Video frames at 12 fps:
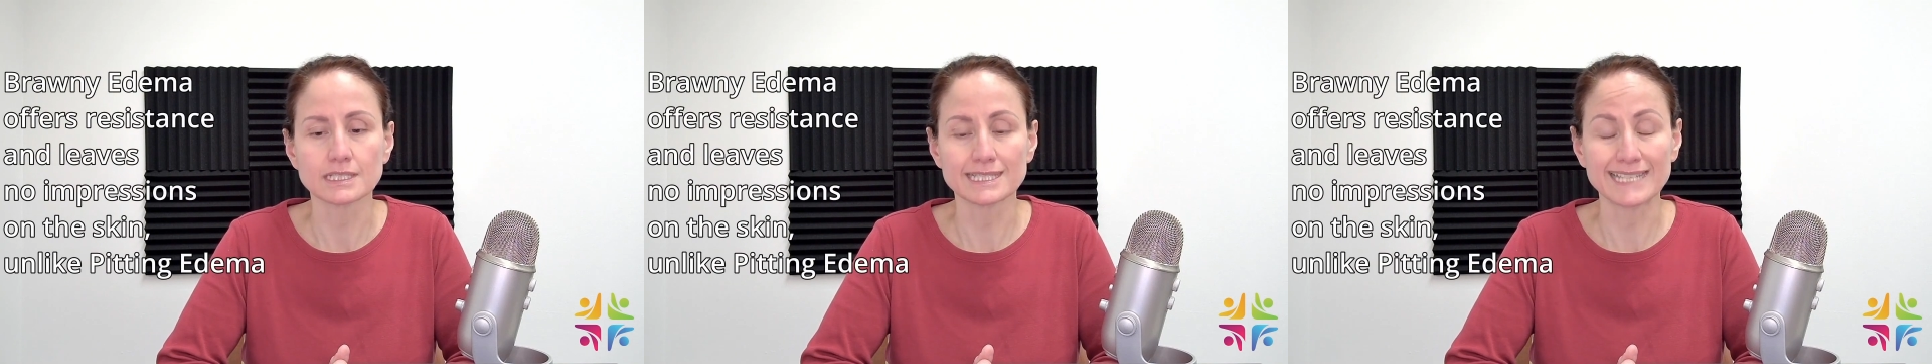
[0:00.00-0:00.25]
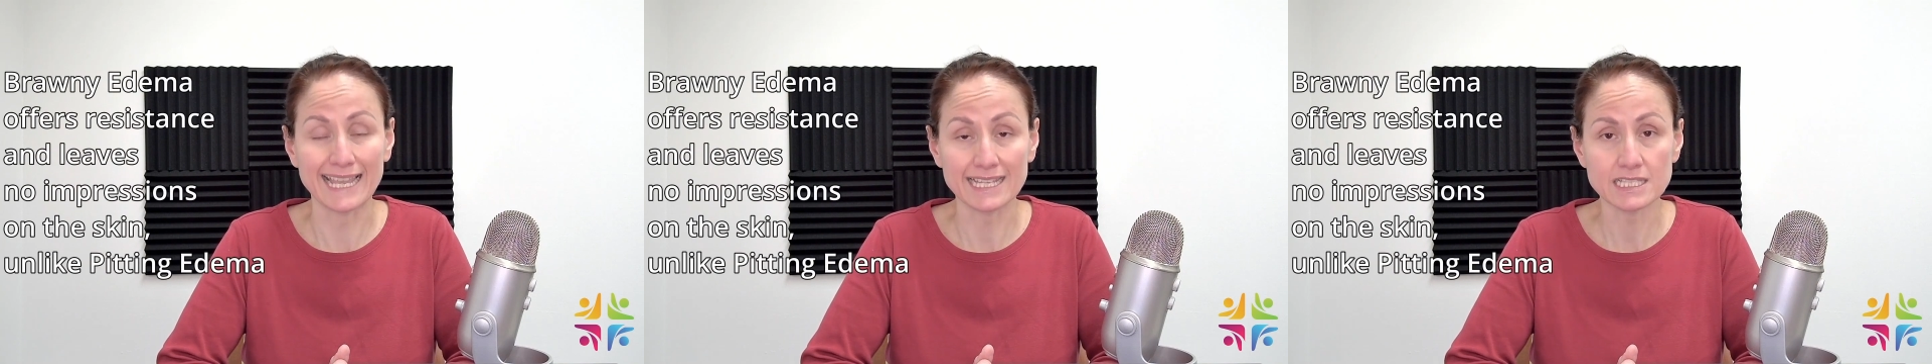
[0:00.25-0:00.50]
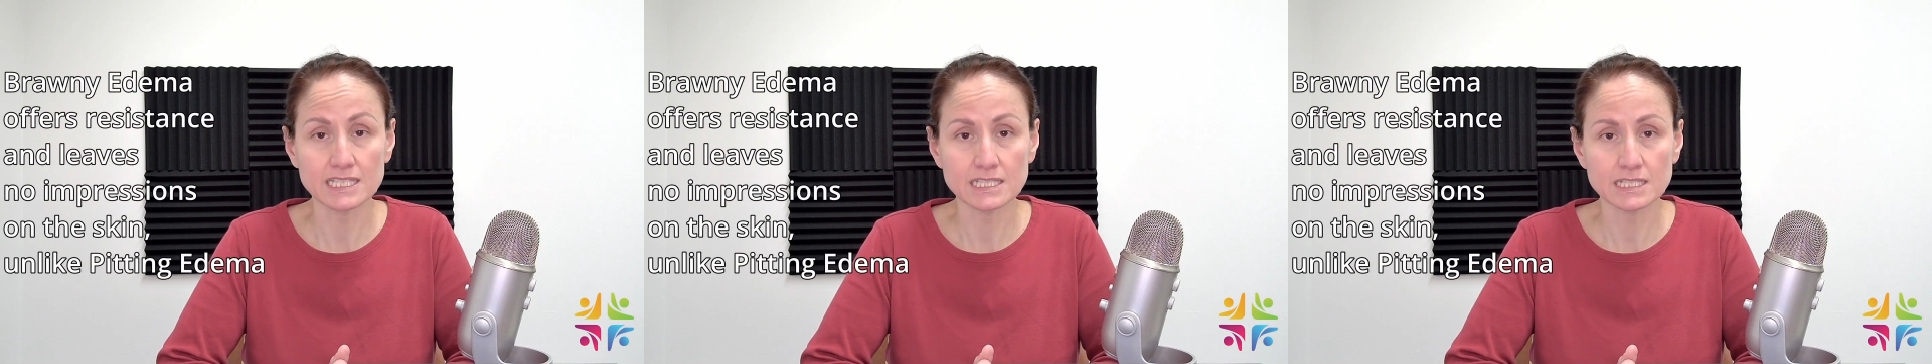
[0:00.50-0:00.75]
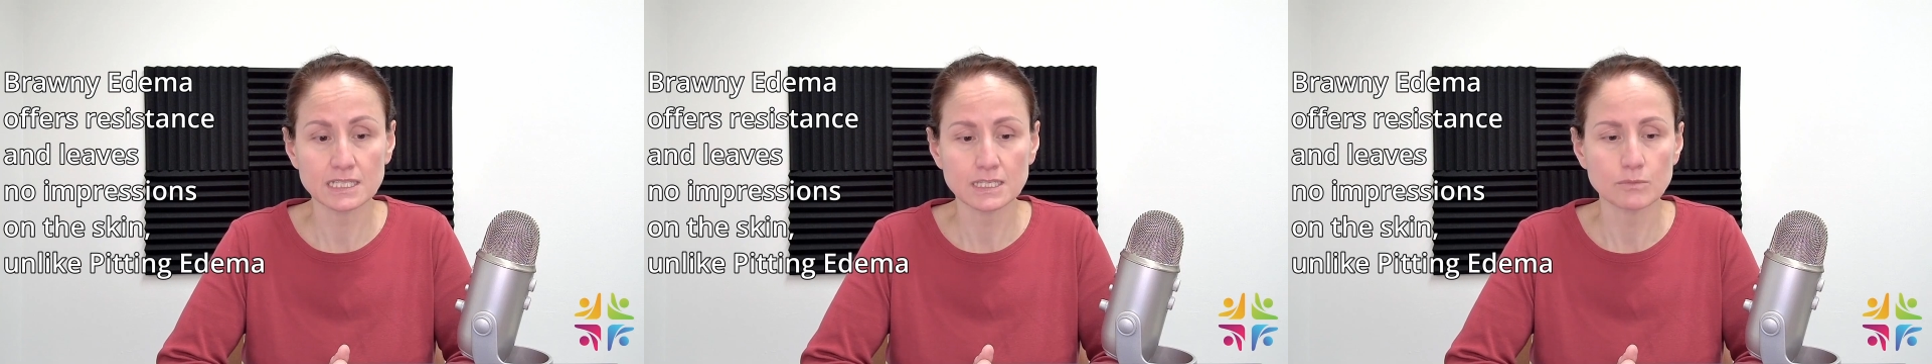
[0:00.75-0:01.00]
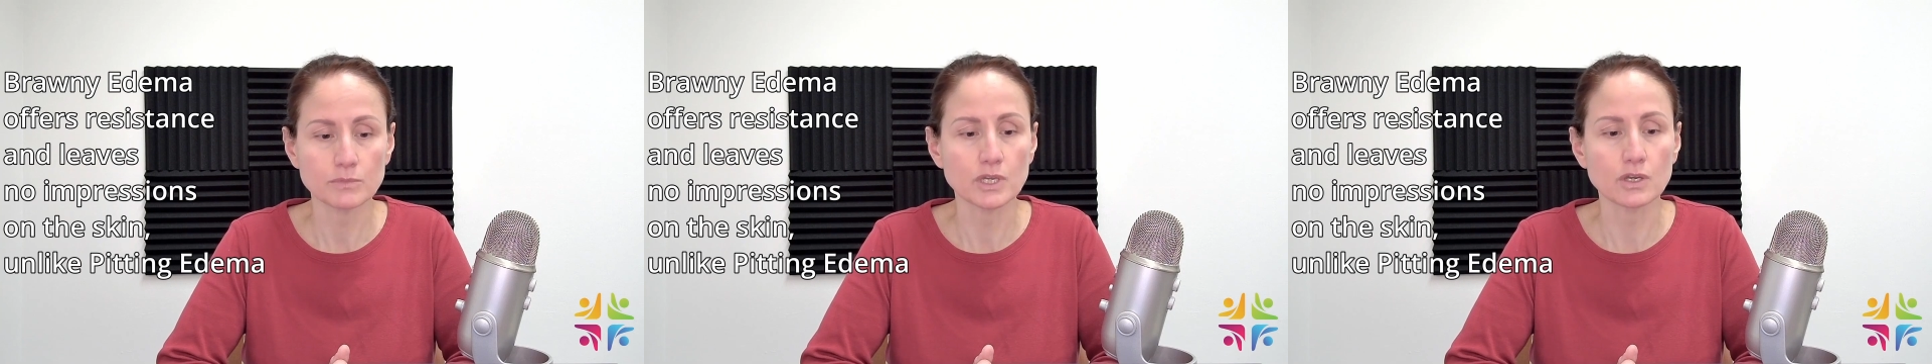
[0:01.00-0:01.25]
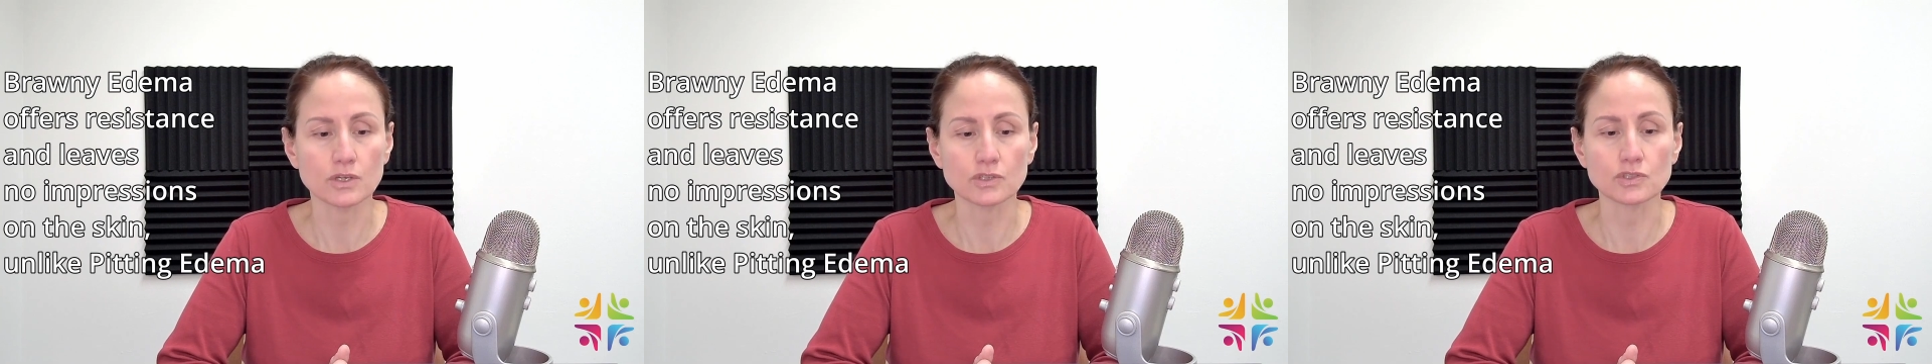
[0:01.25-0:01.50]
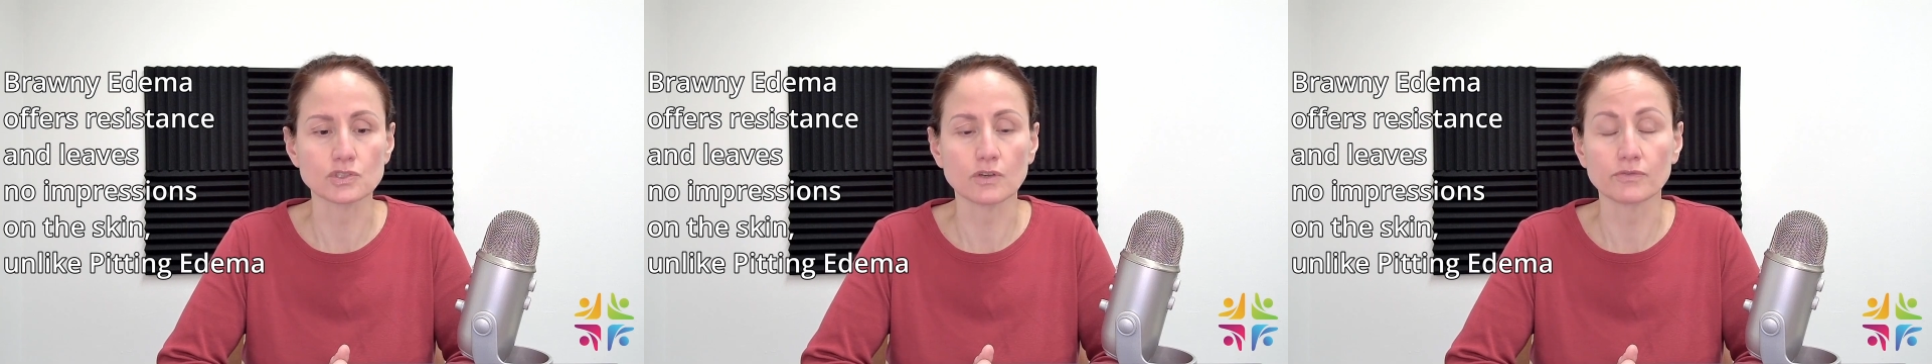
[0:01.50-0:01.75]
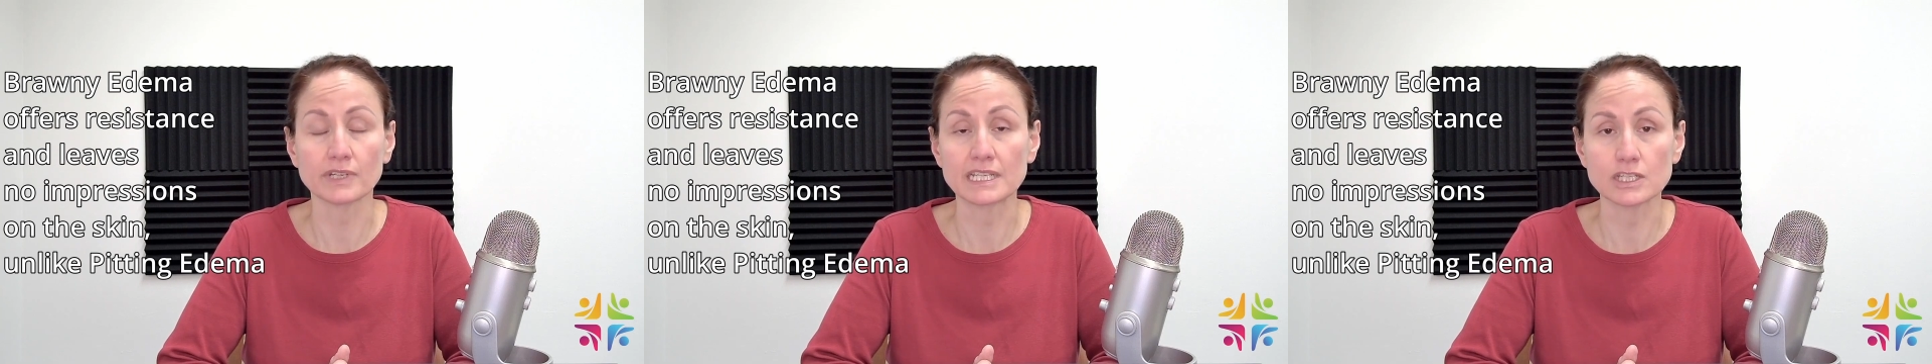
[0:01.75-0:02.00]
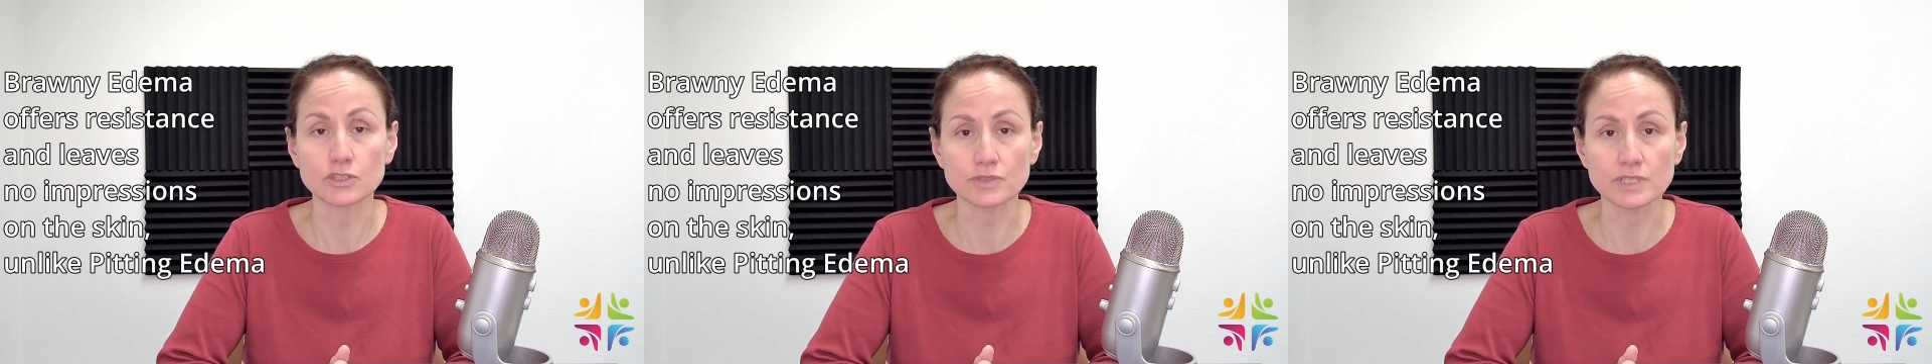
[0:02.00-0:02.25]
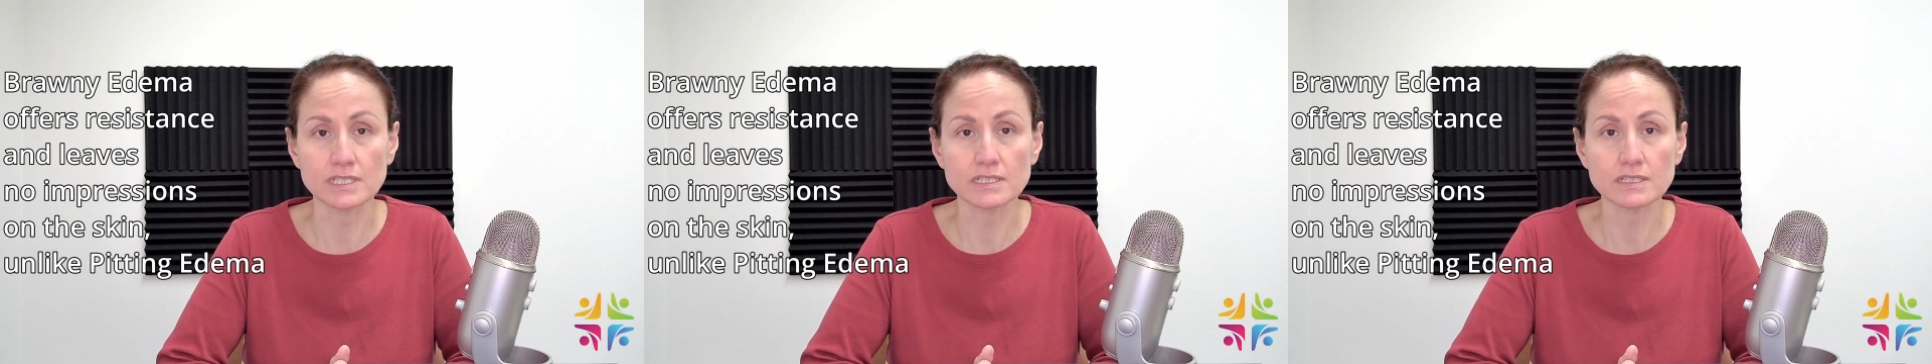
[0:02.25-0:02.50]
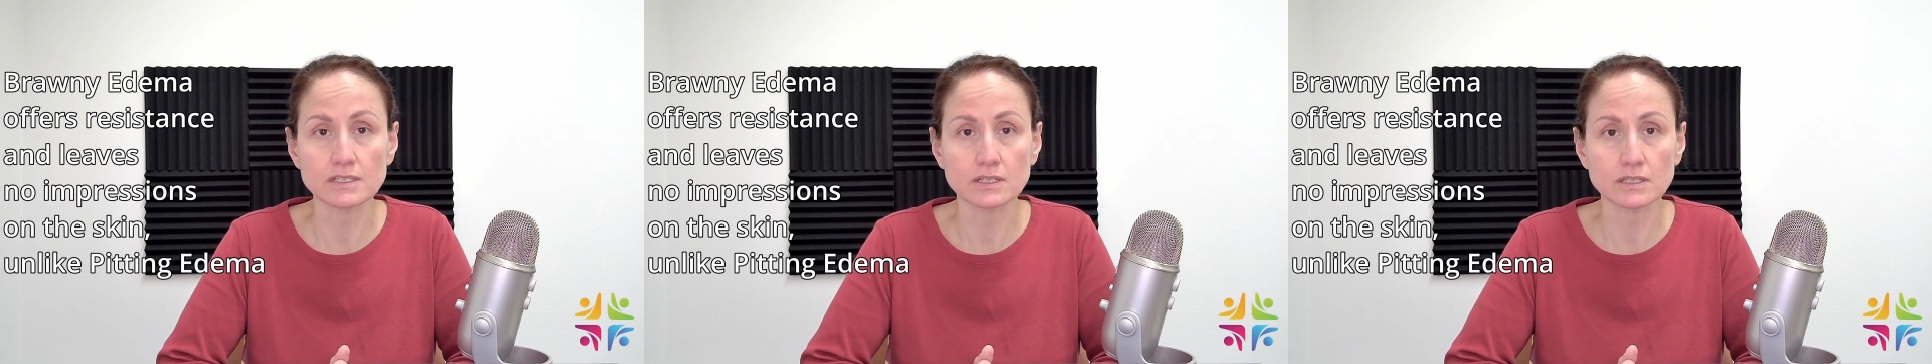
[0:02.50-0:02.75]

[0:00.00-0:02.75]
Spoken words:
dense because of an increased